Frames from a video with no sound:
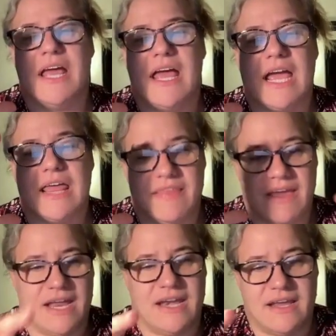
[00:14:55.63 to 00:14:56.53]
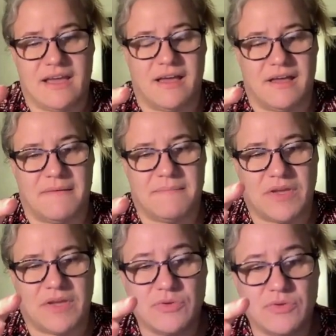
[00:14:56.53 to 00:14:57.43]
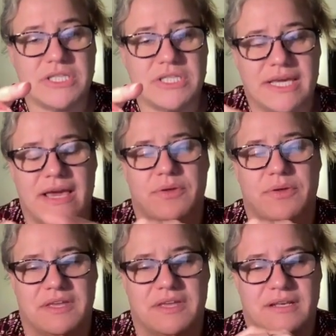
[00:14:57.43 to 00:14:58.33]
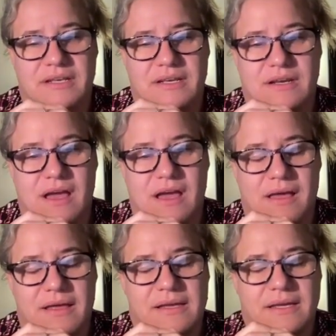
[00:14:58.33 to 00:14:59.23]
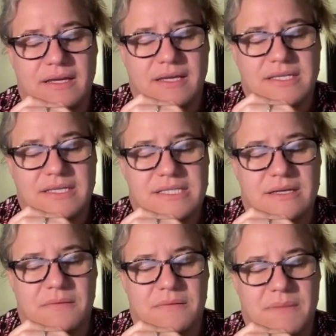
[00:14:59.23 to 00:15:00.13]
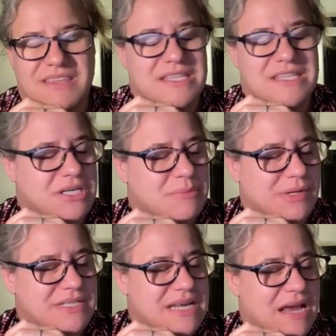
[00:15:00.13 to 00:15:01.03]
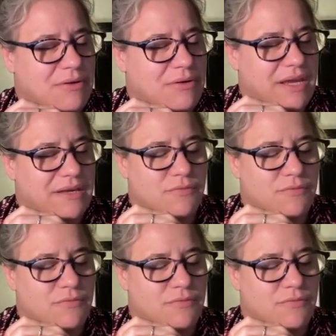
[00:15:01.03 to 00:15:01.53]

And then I usually get with it I think the chicken breasts now are like